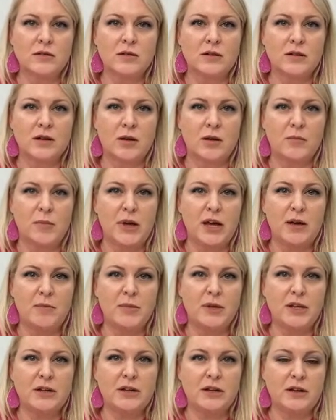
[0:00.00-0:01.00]
I'll pop
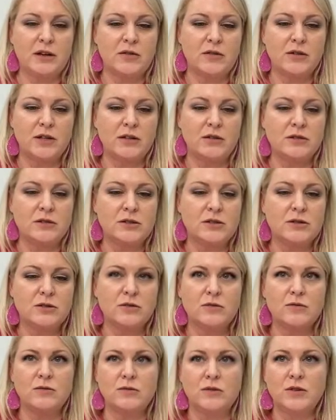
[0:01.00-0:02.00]
it down
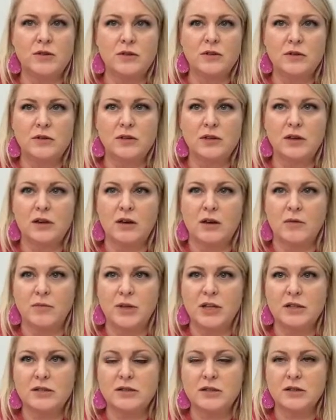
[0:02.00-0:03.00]
into the
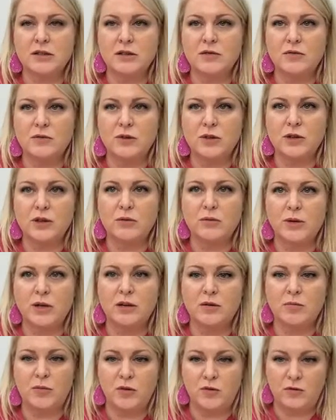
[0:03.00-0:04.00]
comments again really quick
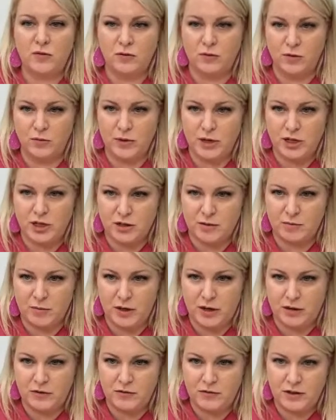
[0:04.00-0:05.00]
before we jump
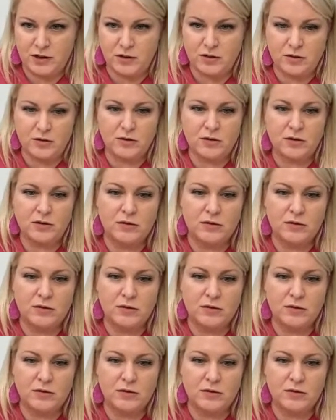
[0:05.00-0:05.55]
off here.